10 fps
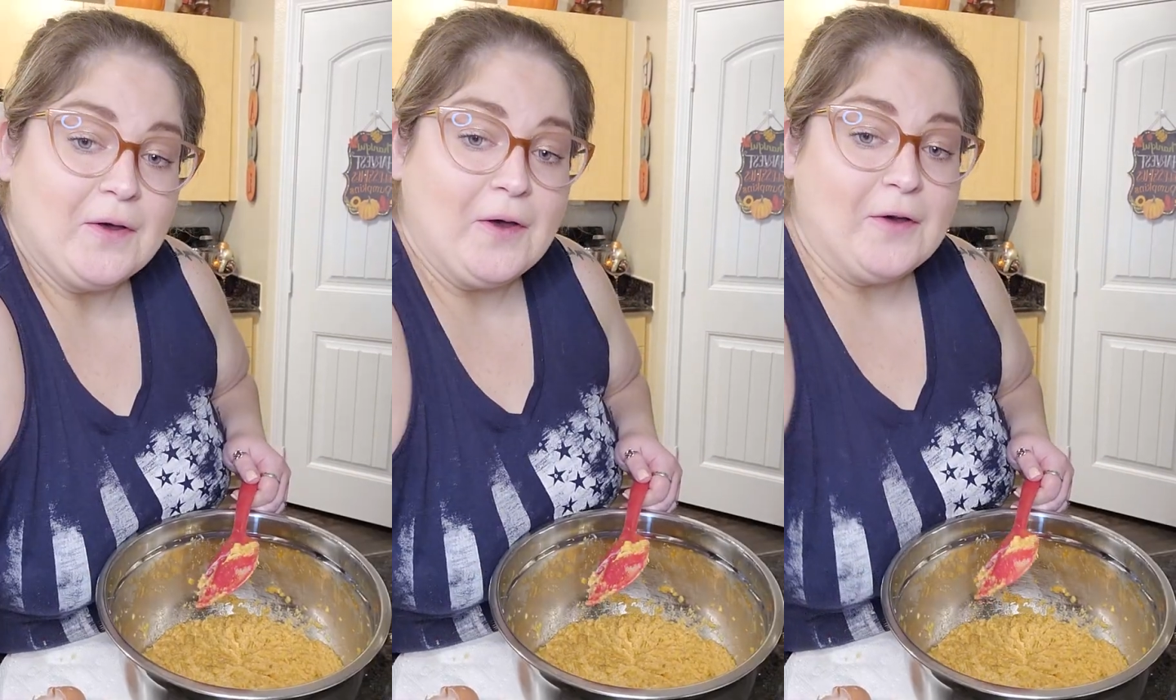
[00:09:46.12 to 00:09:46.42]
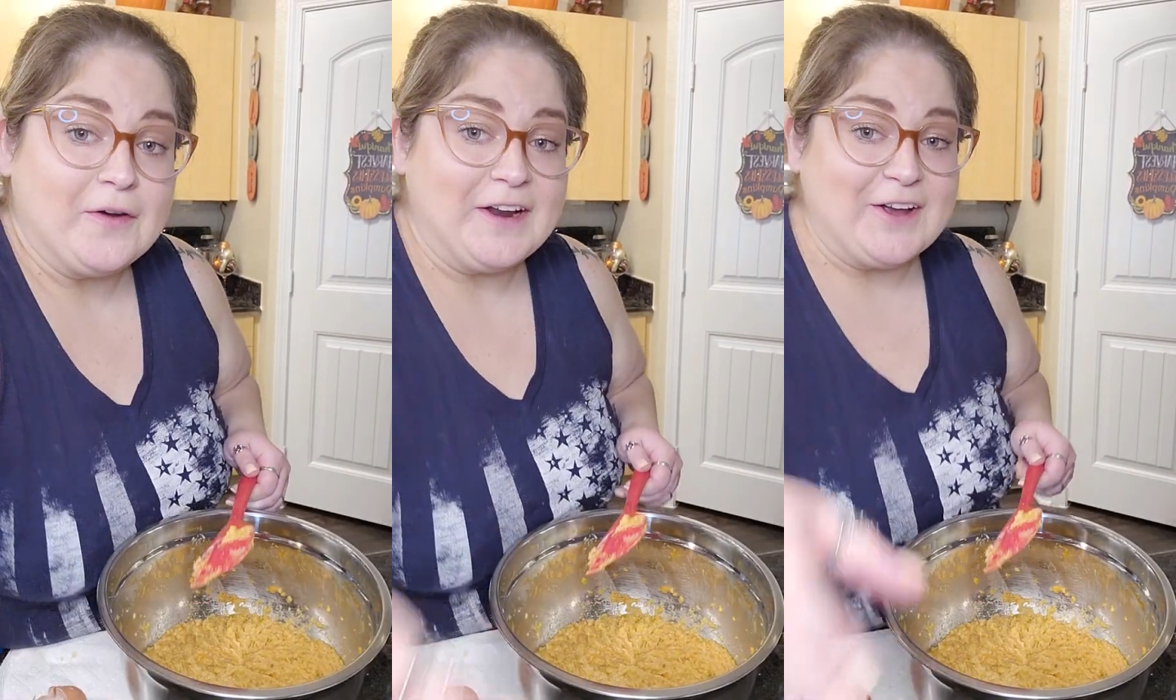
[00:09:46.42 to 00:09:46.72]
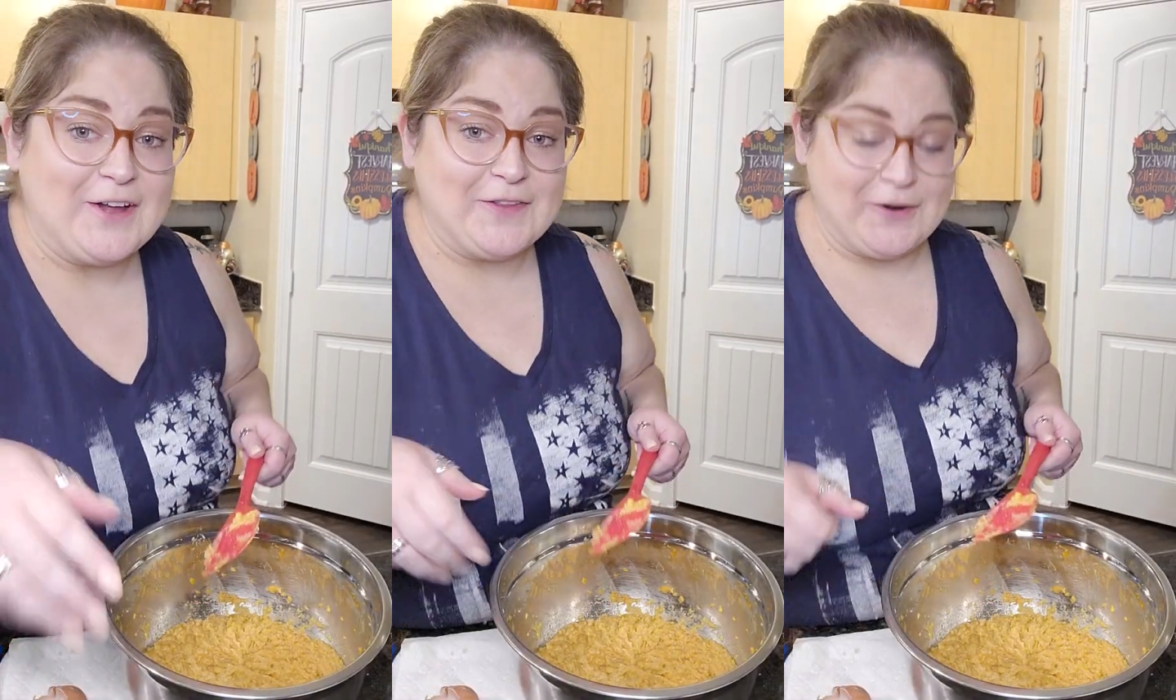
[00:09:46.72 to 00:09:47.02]
All right, I
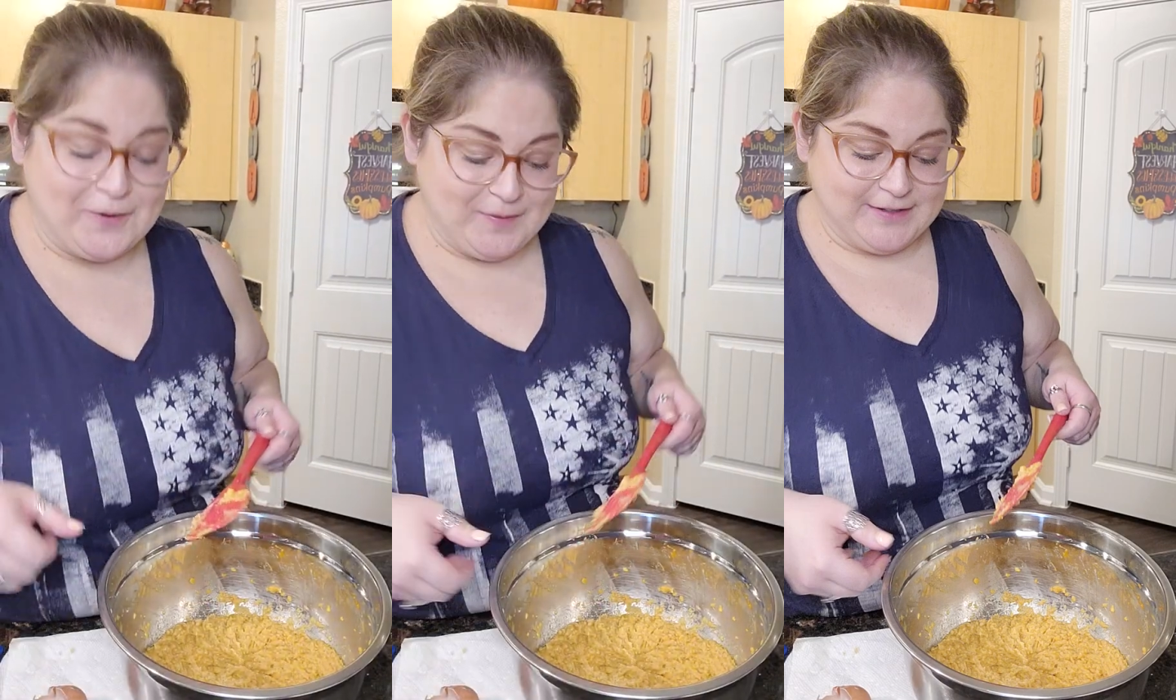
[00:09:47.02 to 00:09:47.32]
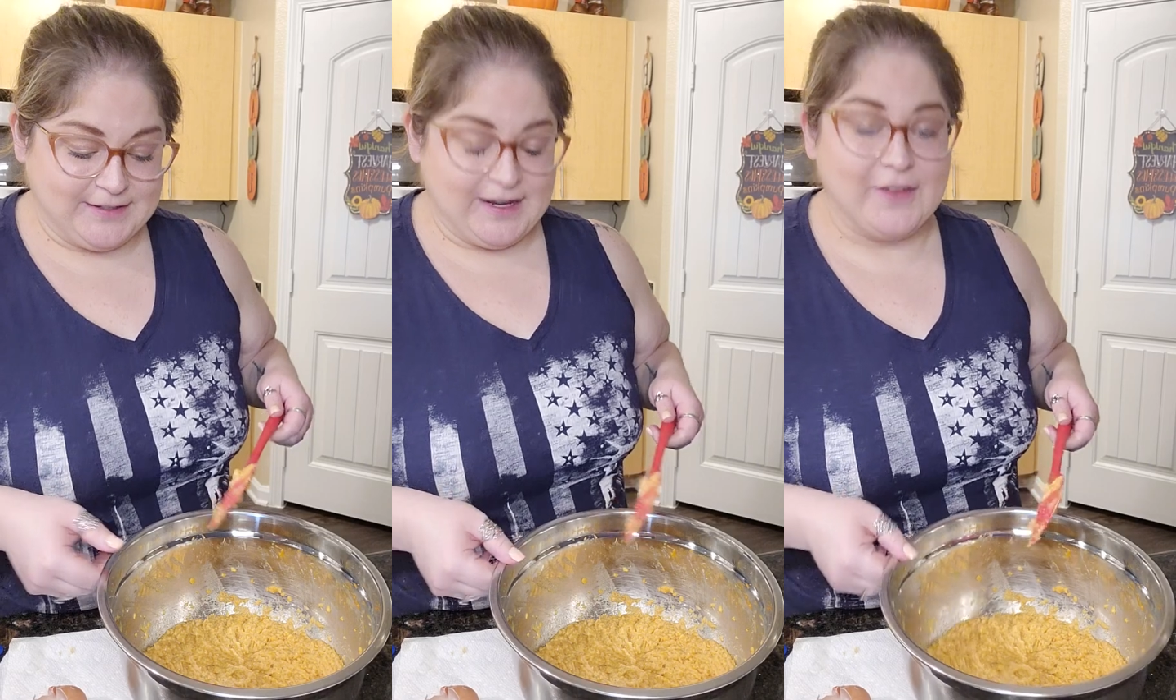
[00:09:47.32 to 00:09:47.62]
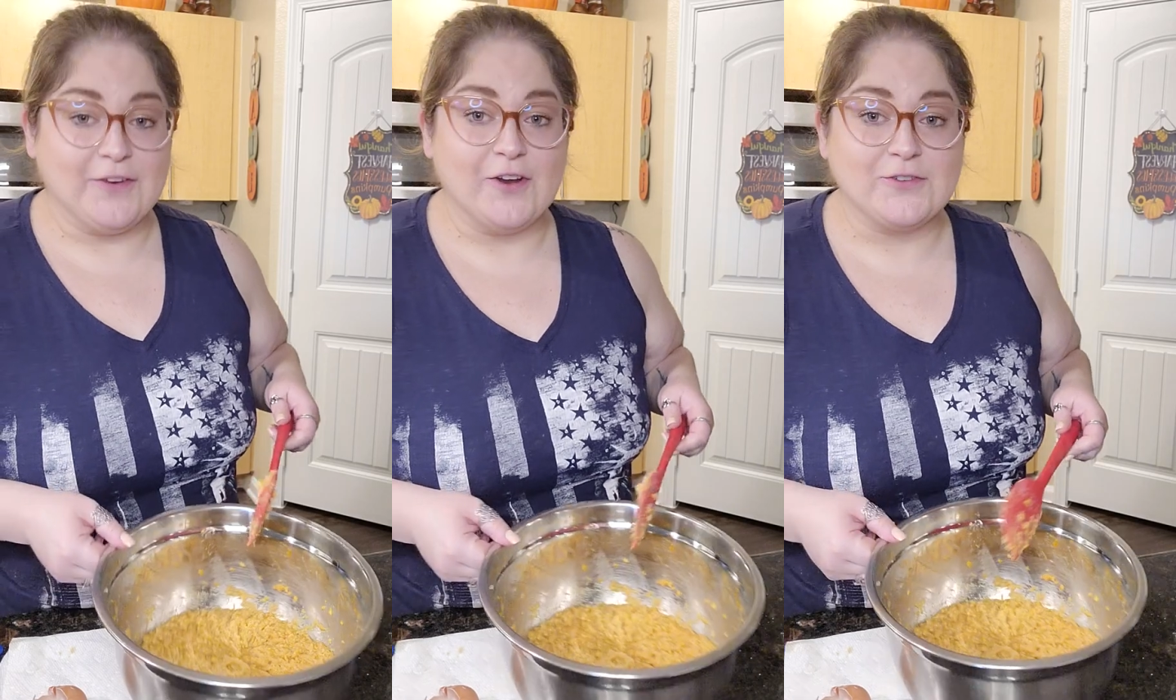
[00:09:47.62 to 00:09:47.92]
got that all mixed together
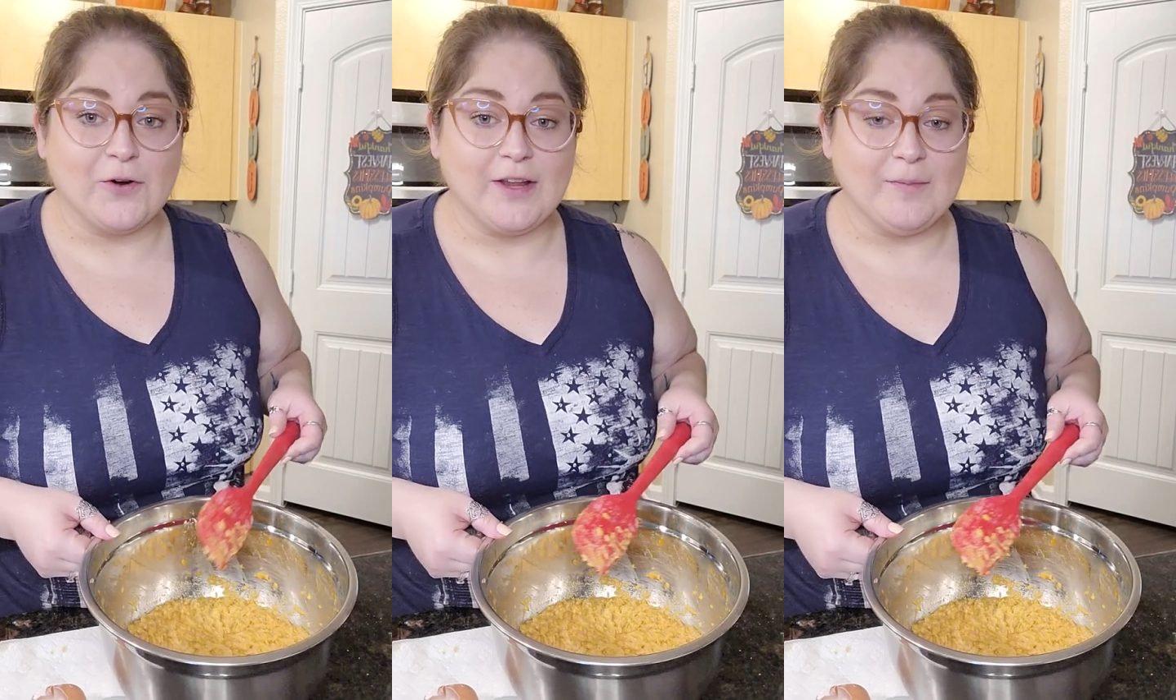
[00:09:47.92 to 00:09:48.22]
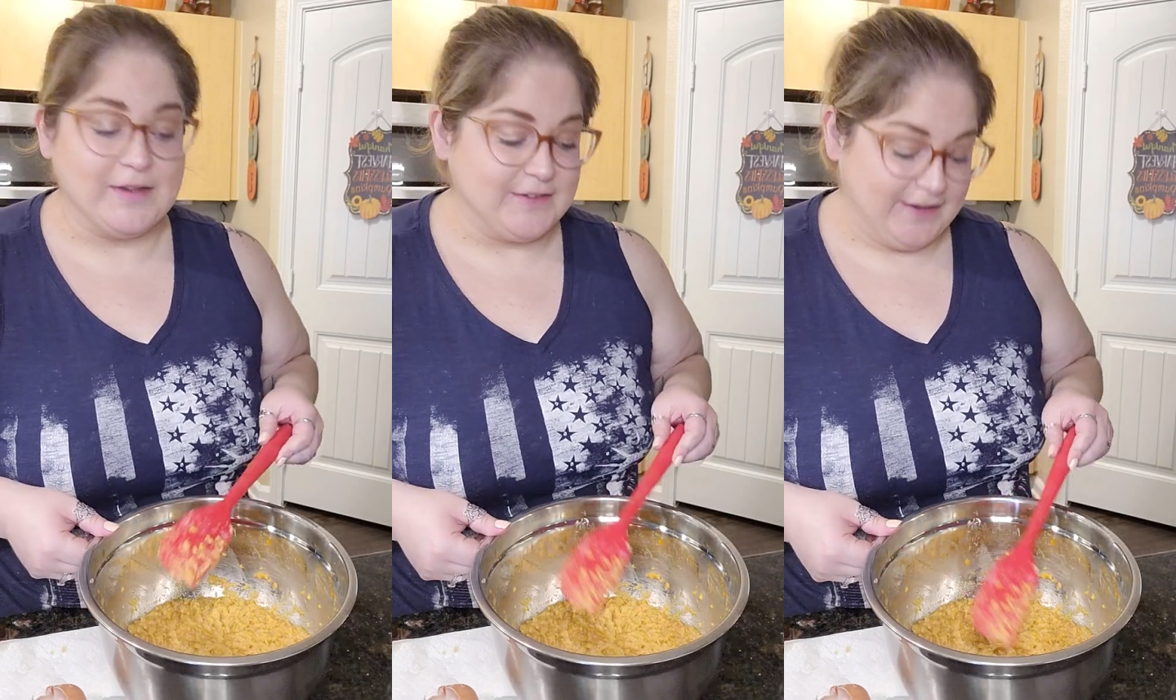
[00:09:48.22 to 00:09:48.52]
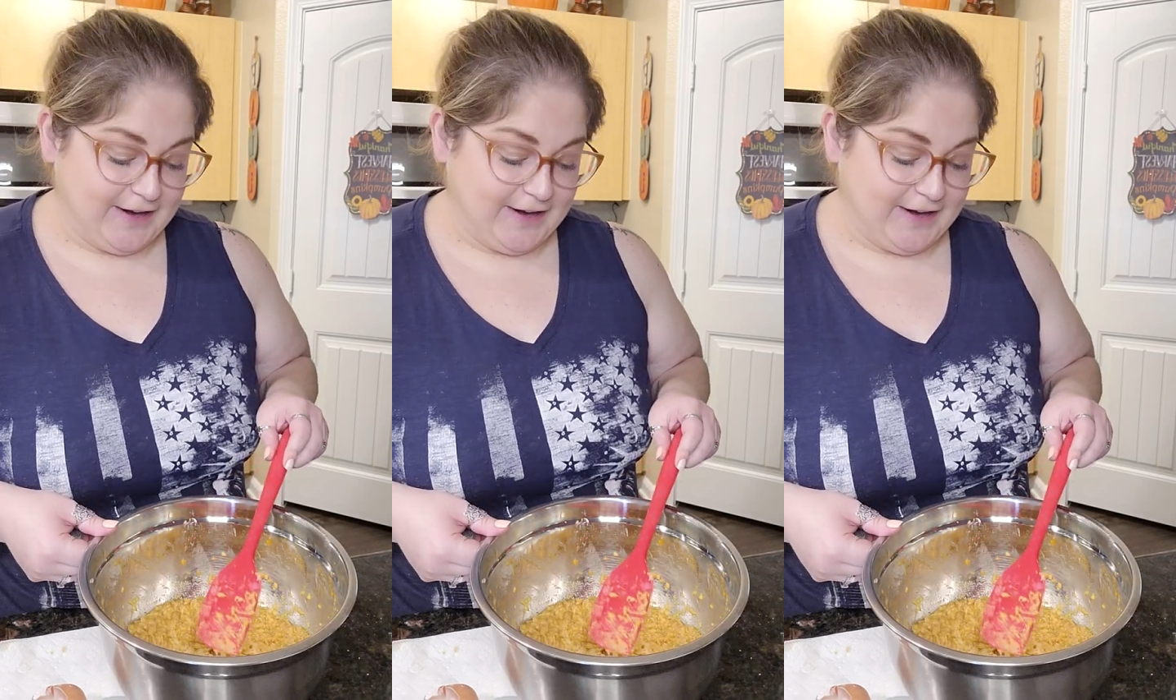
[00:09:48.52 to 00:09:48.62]
and y'all totally missed it.